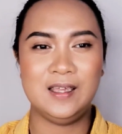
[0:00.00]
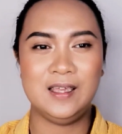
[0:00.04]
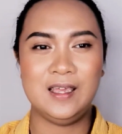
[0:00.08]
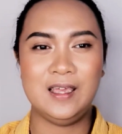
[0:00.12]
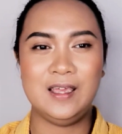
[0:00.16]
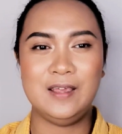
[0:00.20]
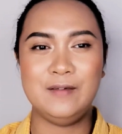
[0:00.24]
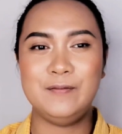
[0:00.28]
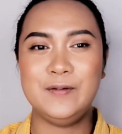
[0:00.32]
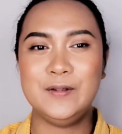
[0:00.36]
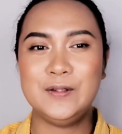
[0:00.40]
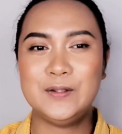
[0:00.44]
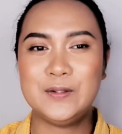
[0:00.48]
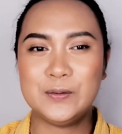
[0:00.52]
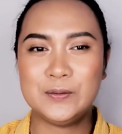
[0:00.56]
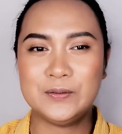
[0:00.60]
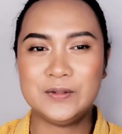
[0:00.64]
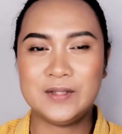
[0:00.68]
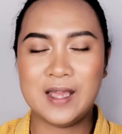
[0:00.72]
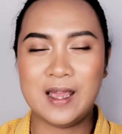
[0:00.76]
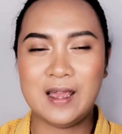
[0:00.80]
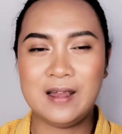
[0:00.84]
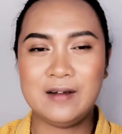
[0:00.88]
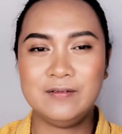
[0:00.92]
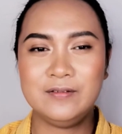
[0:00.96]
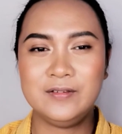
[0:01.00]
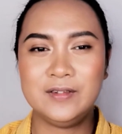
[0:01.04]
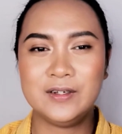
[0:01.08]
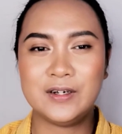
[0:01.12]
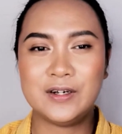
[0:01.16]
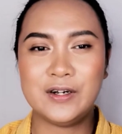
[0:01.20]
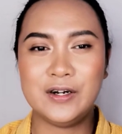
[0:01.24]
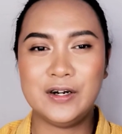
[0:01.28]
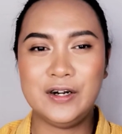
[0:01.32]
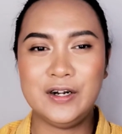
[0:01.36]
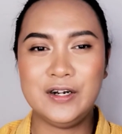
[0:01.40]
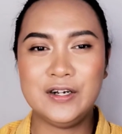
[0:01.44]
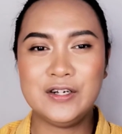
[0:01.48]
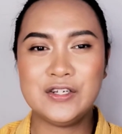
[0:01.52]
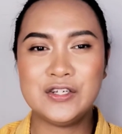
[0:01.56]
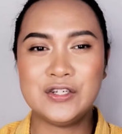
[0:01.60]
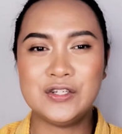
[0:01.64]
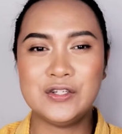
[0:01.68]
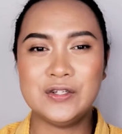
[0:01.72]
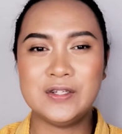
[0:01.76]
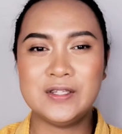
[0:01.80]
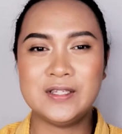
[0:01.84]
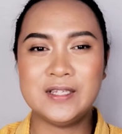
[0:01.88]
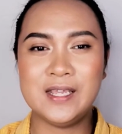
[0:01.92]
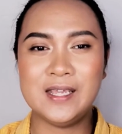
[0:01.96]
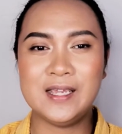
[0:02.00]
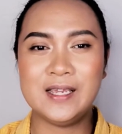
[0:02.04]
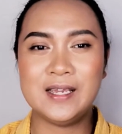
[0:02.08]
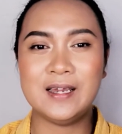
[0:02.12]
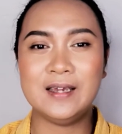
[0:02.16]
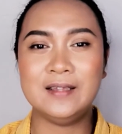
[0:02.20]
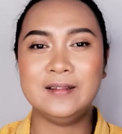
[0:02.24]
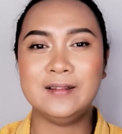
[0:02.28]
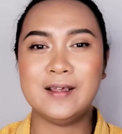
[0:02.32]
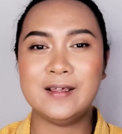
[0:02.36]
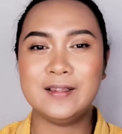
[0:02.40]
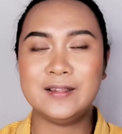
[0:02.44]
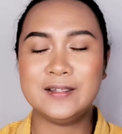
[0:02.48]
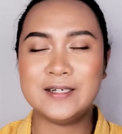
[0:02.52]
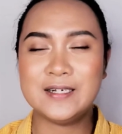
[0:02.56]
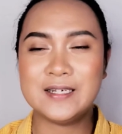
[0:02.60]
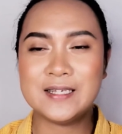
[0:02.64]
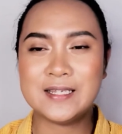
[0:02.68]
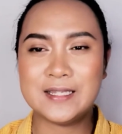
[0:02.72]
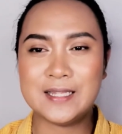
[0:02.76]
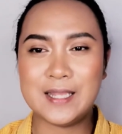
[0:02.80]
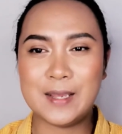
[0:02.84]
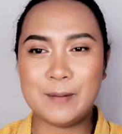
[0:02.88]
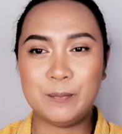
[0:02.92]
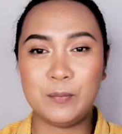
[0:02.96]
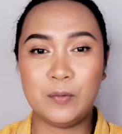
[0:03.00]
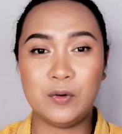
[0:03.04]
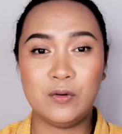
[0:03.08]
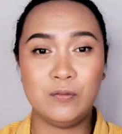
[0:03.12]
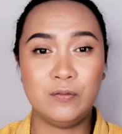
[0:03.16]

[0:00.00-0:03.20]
If you don't have the courage to take another step